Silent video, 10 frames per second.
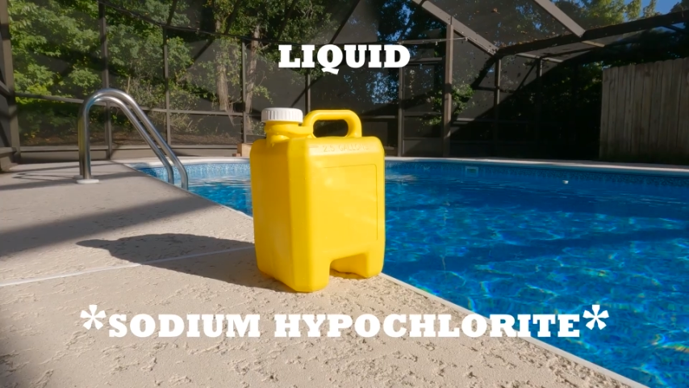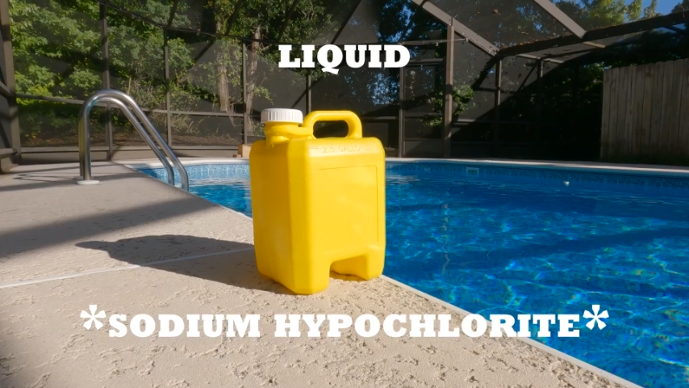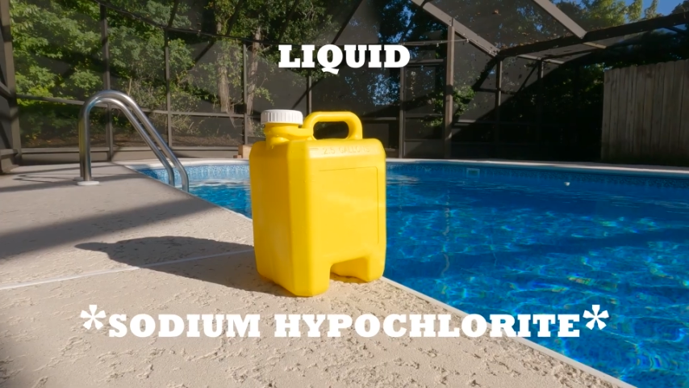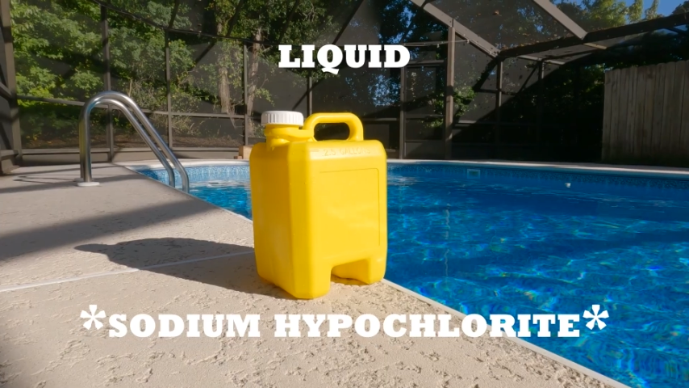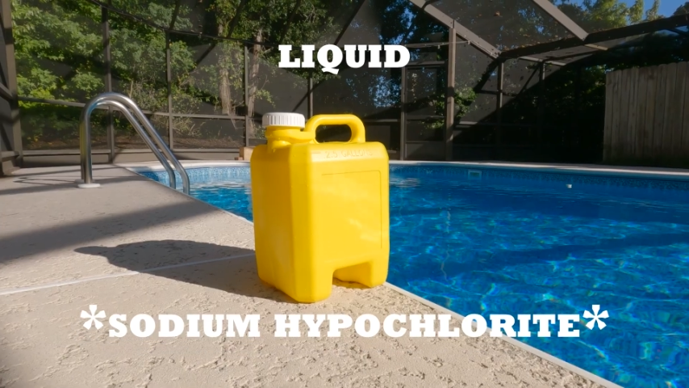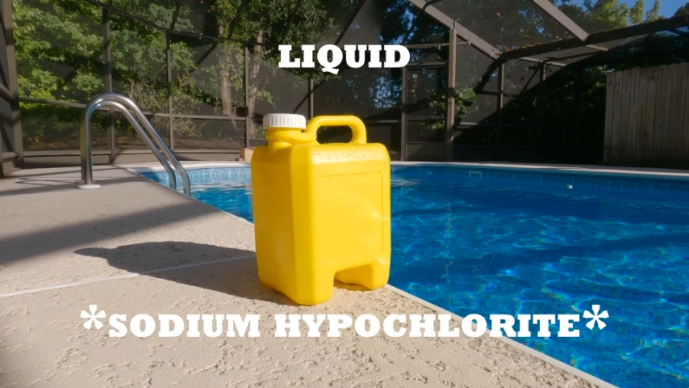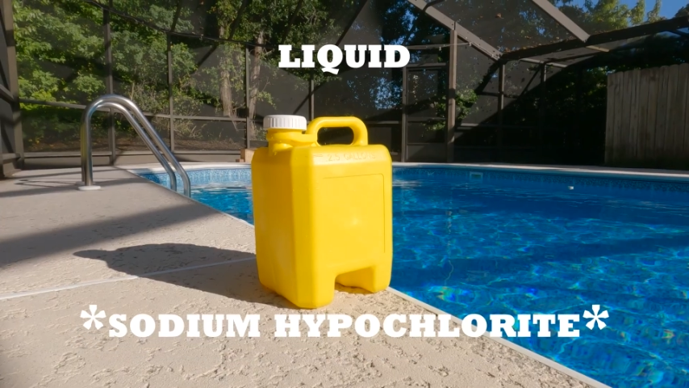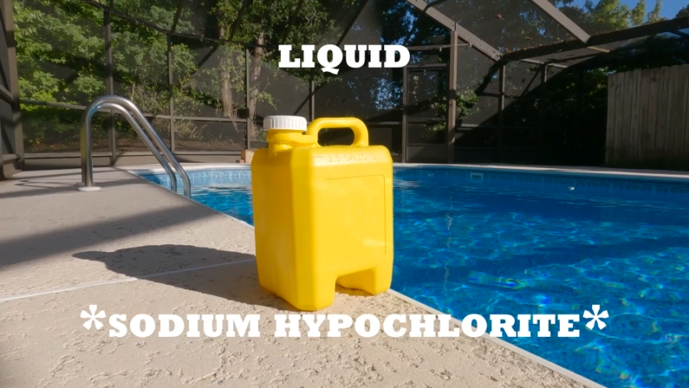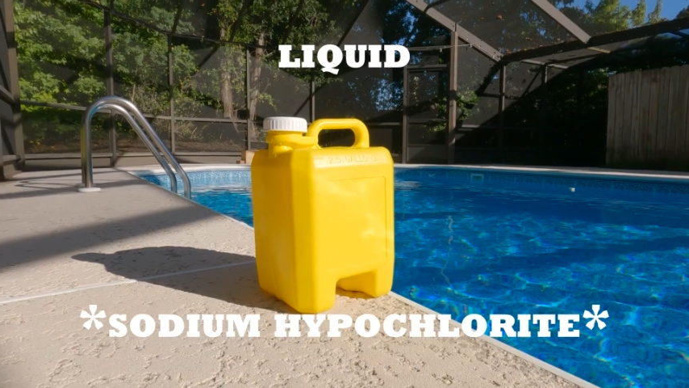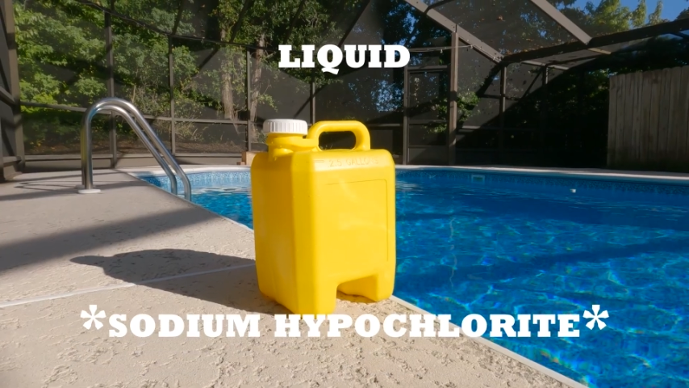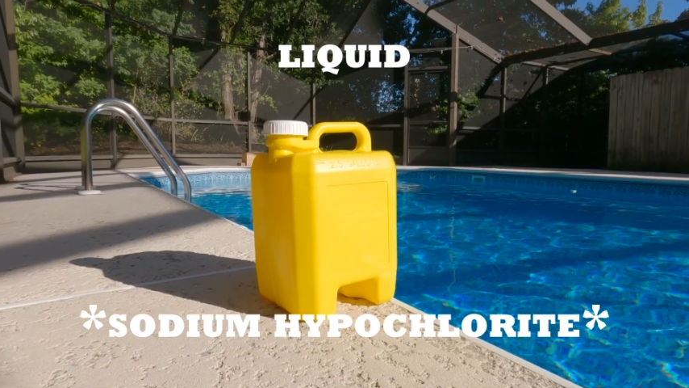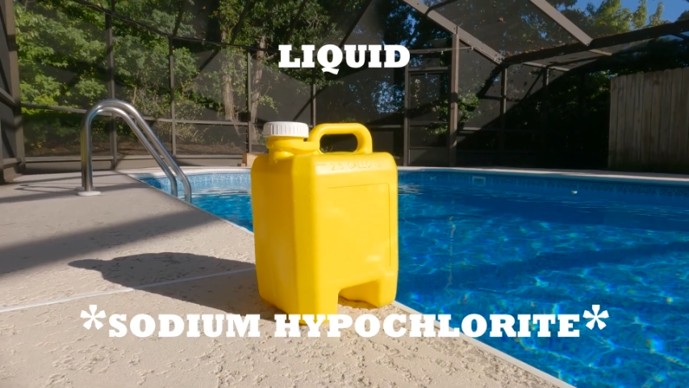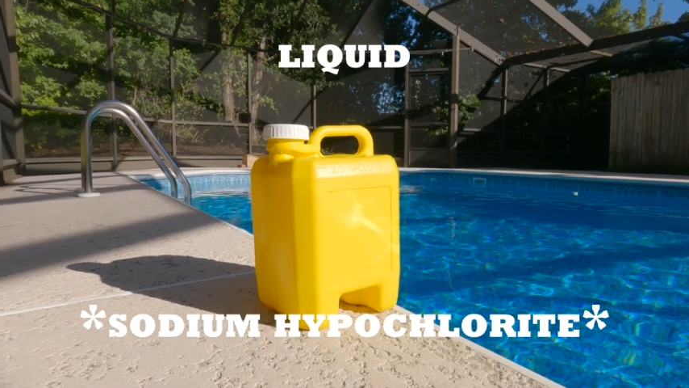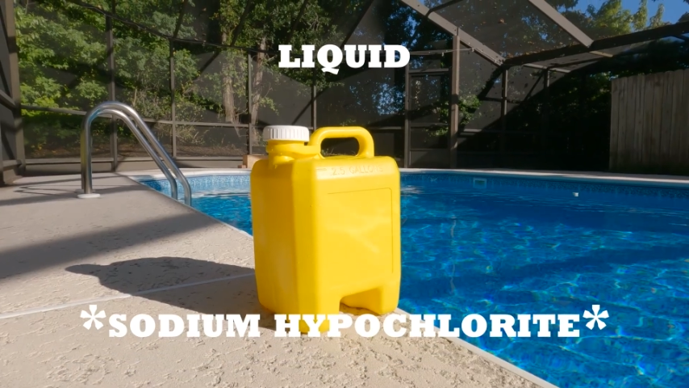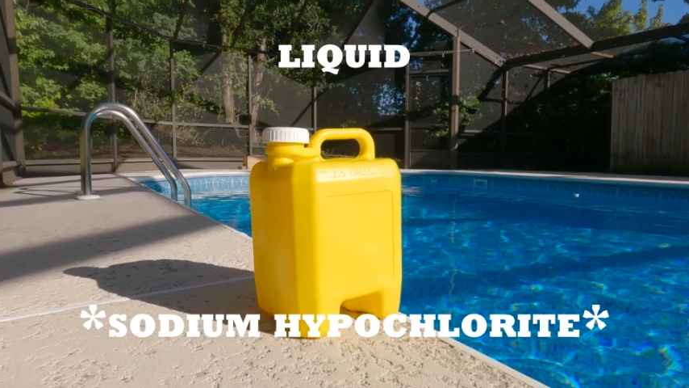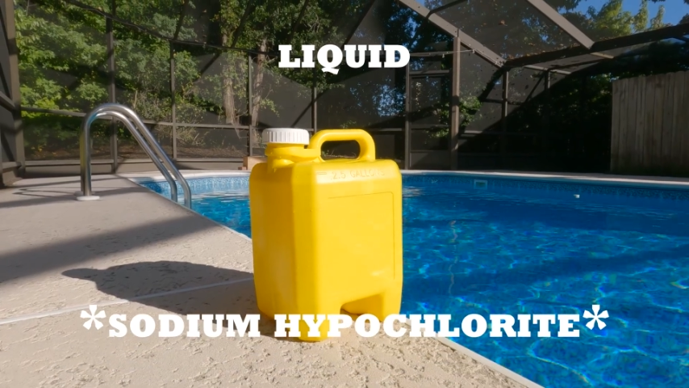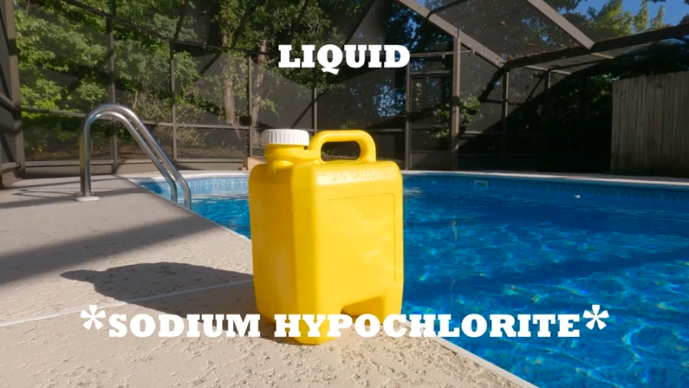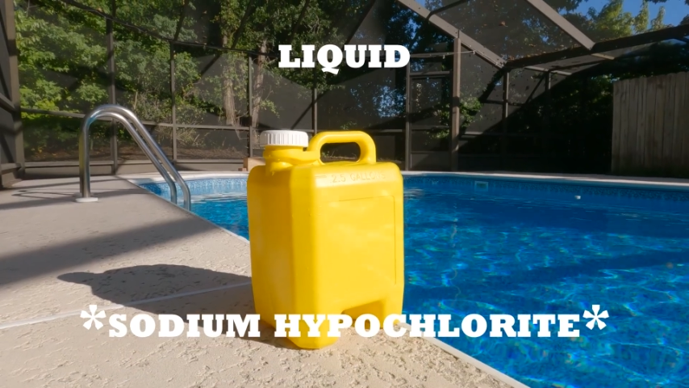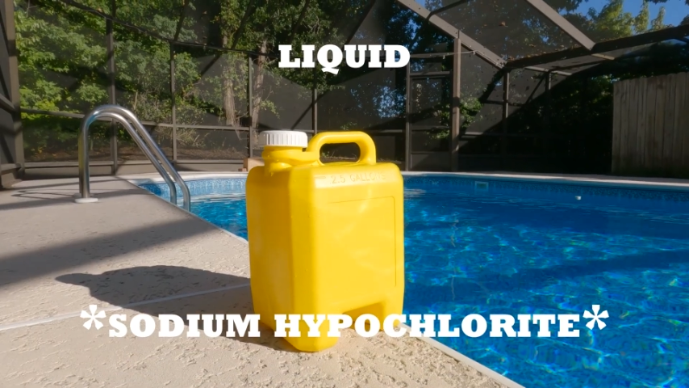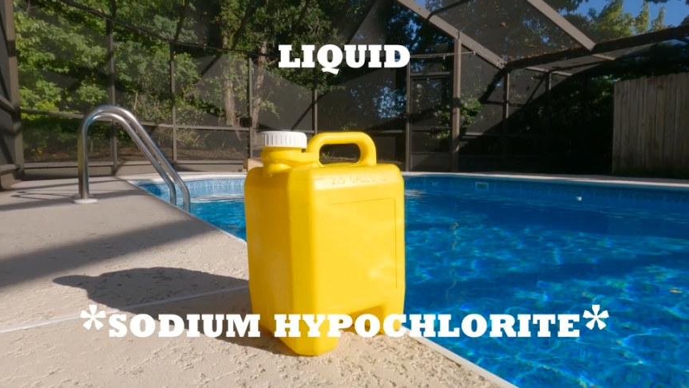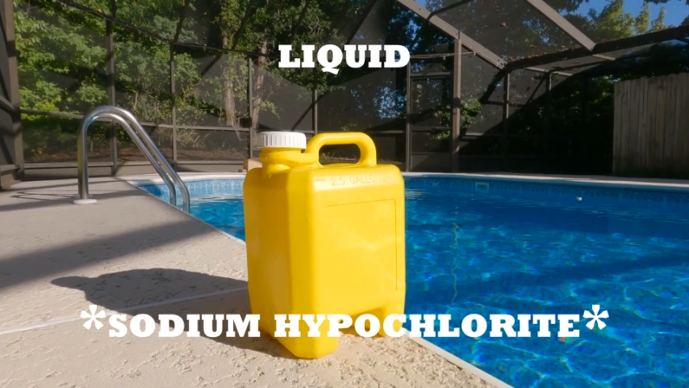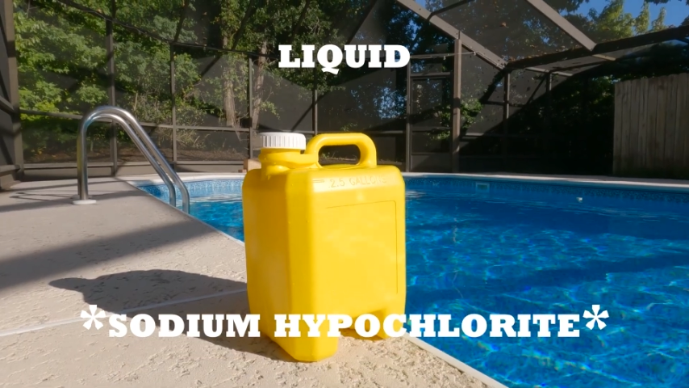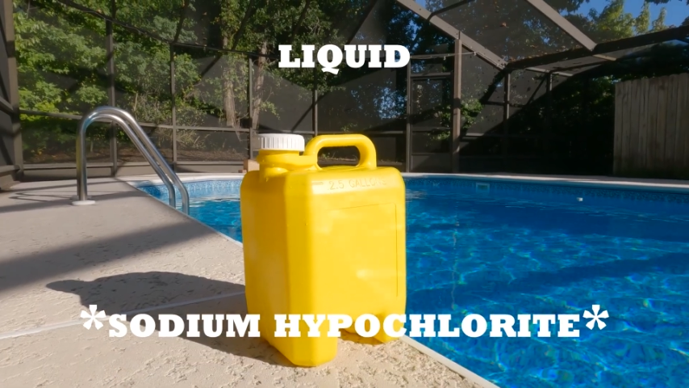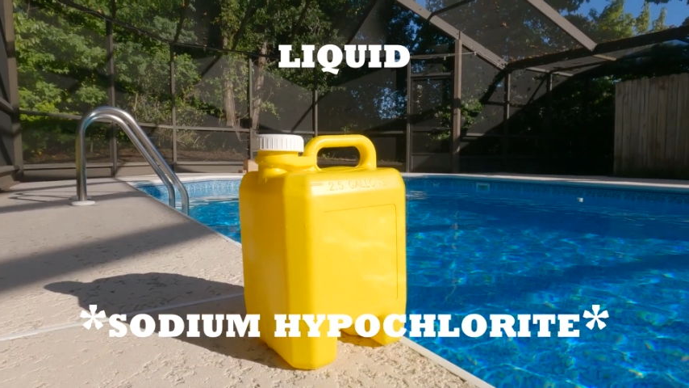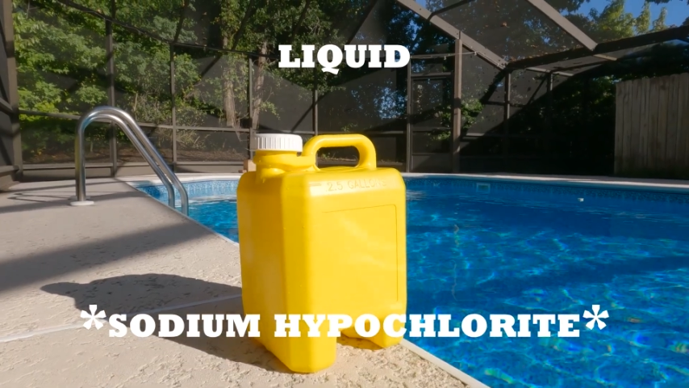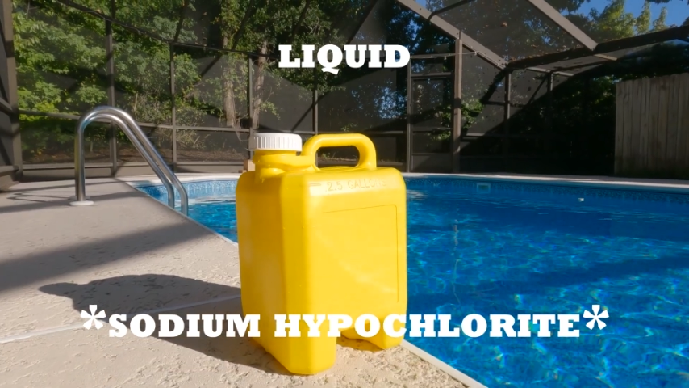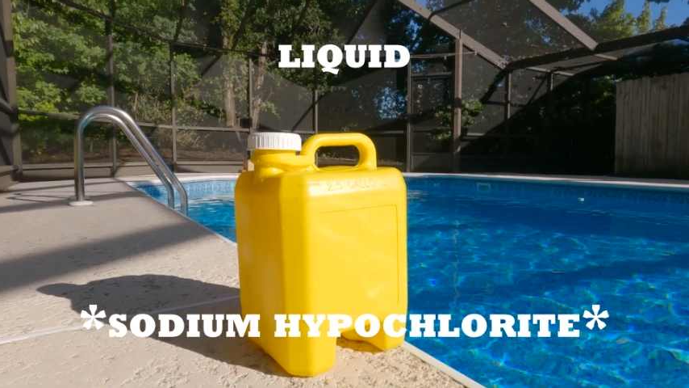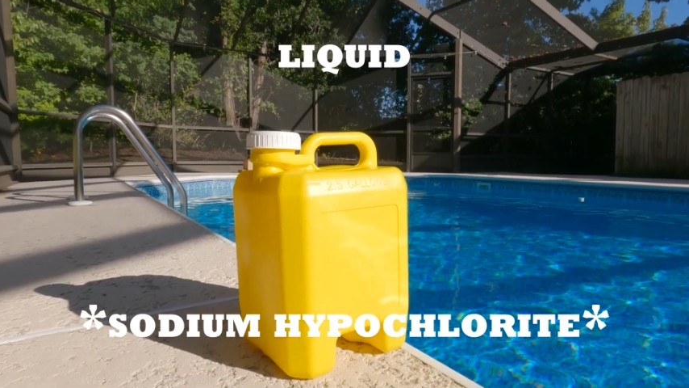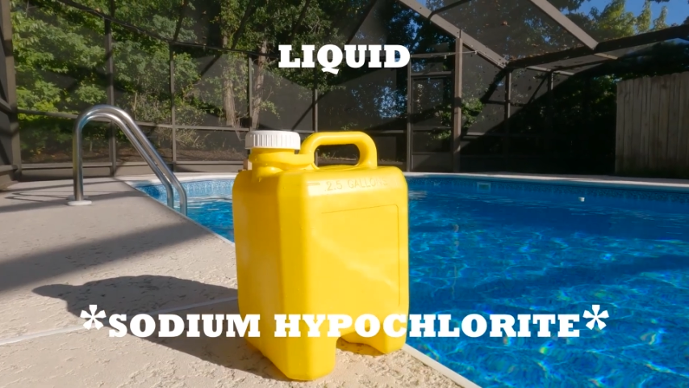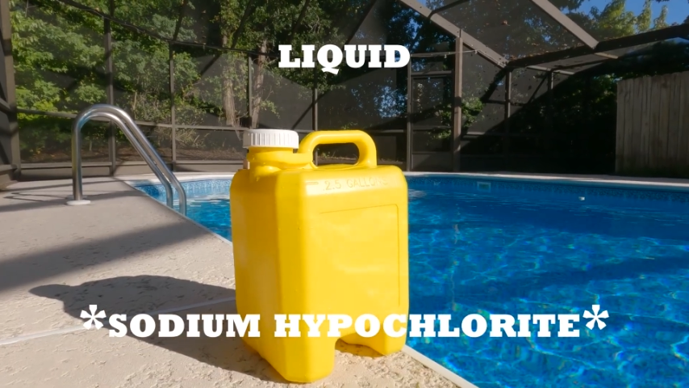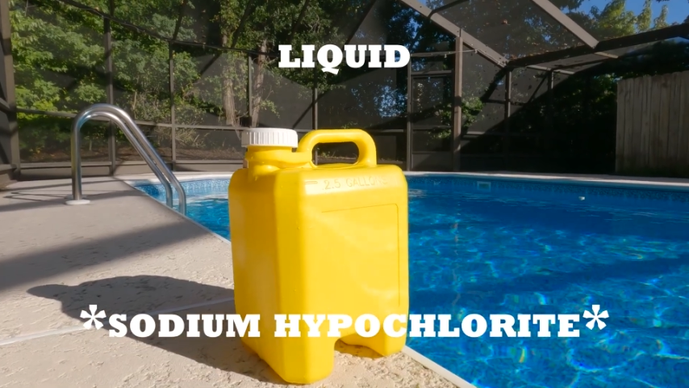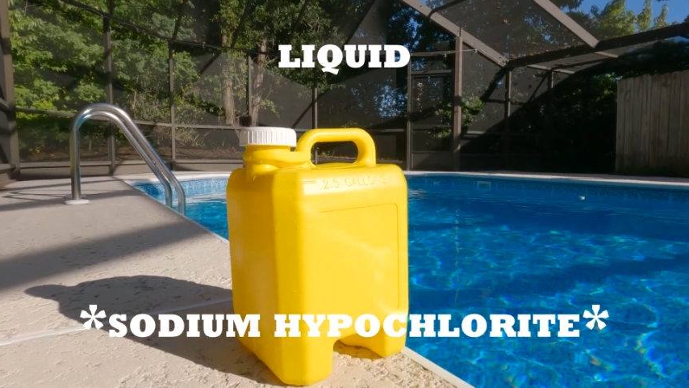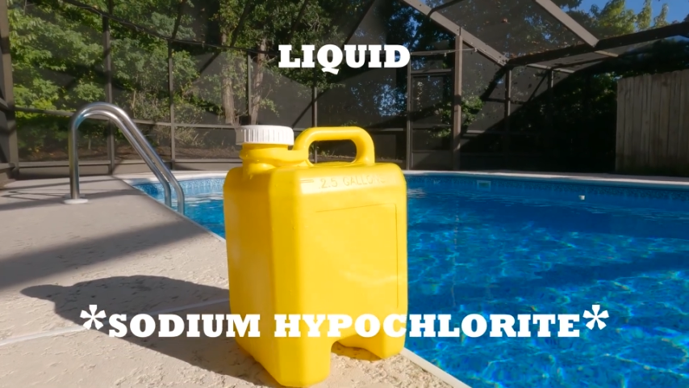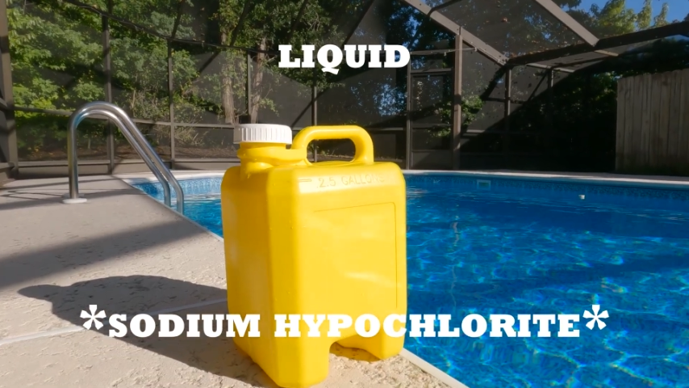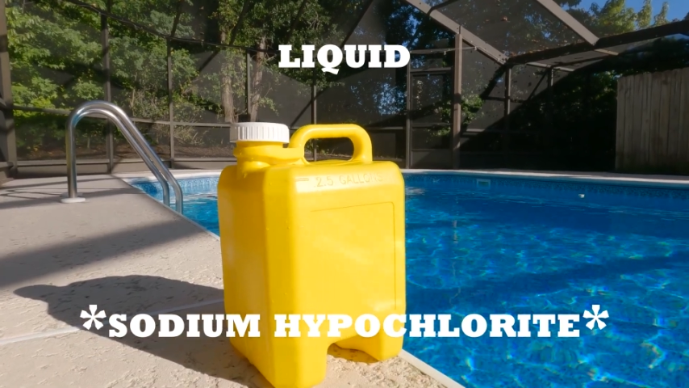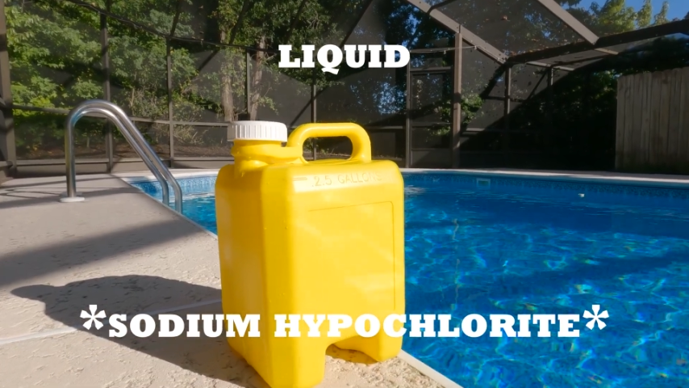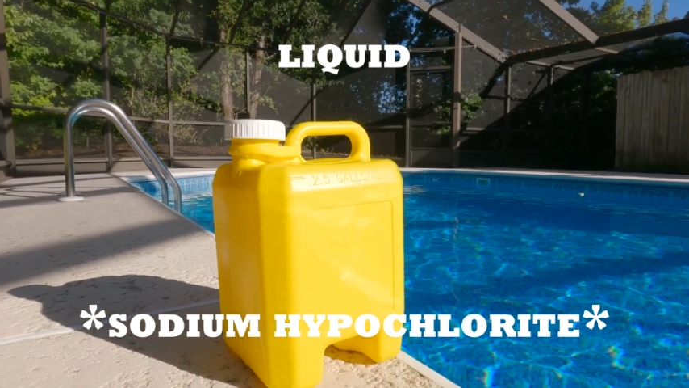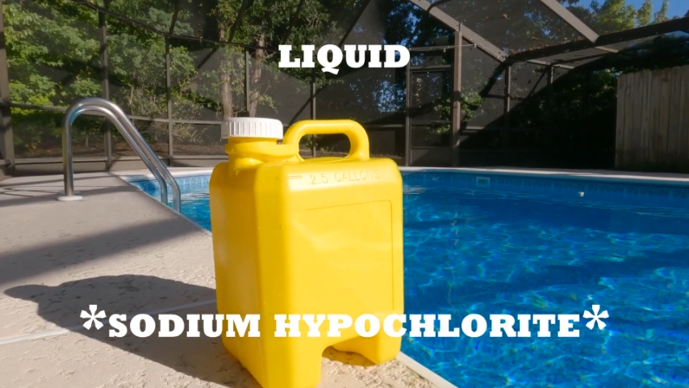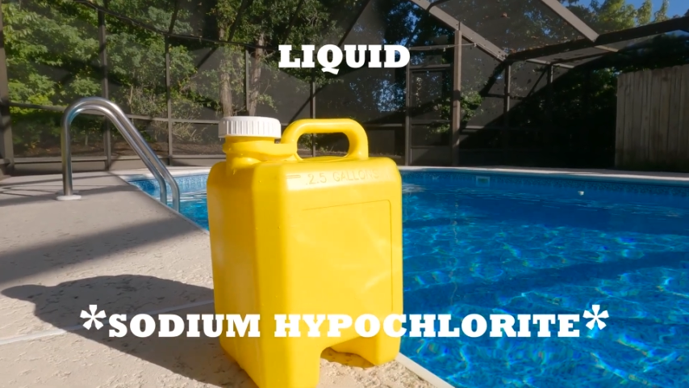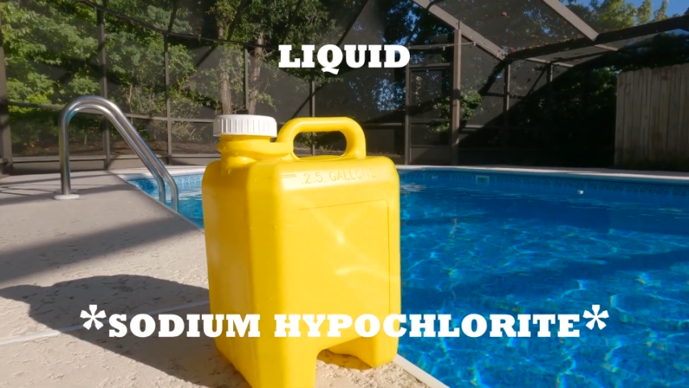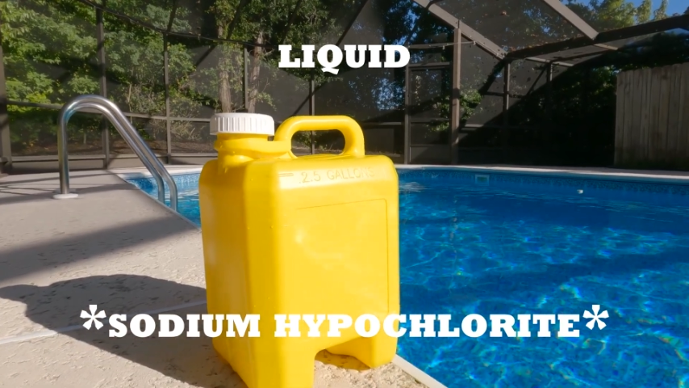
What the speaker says: [unreadable: no face in view]